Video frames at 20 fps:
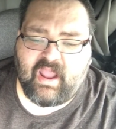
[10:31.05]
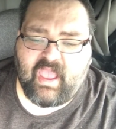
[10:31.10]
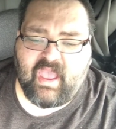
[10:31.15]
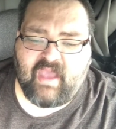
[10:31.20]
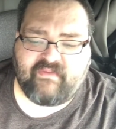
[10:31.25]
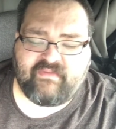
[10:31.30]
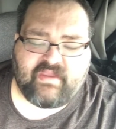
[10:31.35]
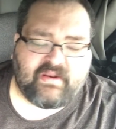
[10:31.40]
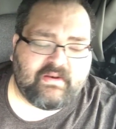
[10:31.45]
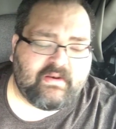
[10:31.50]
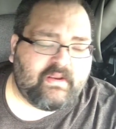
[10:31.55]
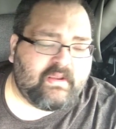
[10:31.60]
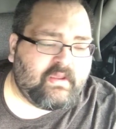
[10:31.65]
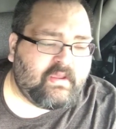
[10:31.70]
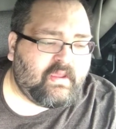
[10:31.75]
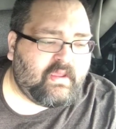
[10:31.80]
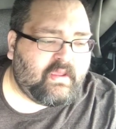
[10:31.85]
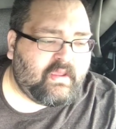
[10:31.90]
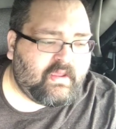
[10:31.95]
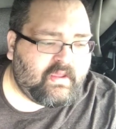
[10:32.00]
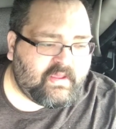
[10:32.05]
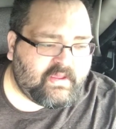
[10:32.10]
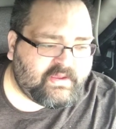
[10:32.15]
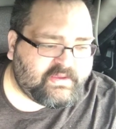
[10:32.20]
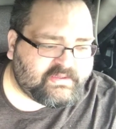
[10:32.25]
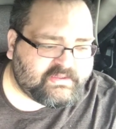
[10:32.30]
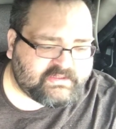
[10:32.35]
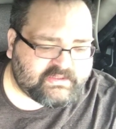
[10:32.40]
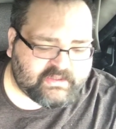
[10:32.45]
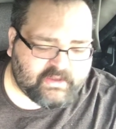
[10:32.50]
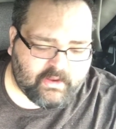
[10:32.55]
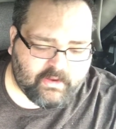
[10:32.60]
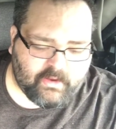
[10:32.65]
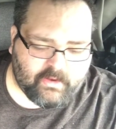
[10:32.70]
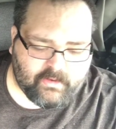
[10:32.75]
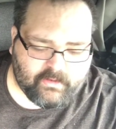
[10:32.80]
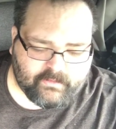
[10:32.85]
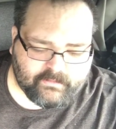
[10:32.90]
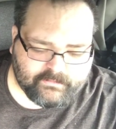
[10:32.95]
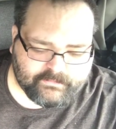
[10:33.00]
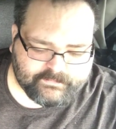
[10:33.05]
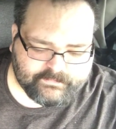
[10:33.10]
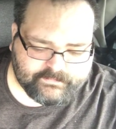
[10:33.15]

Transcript: have it. So,